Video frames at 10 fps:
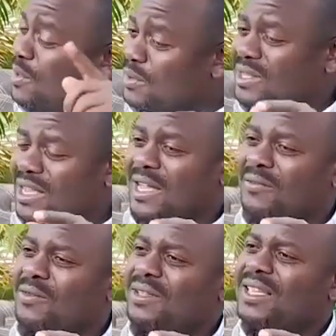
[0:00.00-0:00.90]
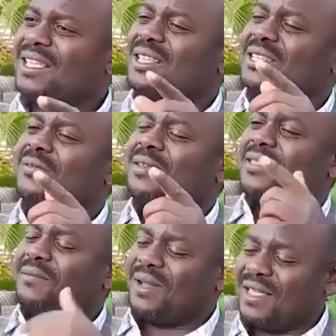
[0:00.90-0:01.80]
those that have not yet
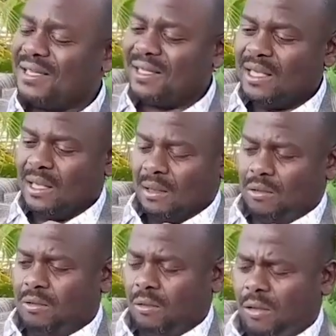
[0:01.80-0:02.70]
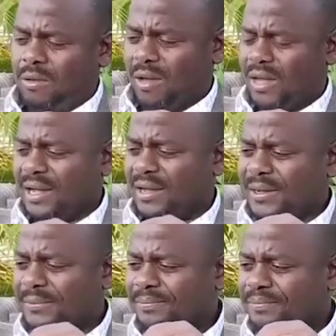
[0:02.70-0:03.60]
received the money,
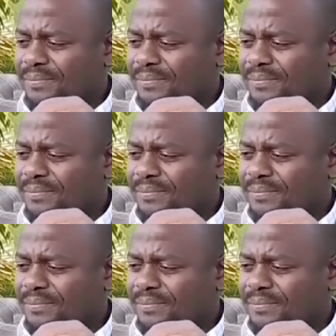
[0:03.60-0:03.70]
uh,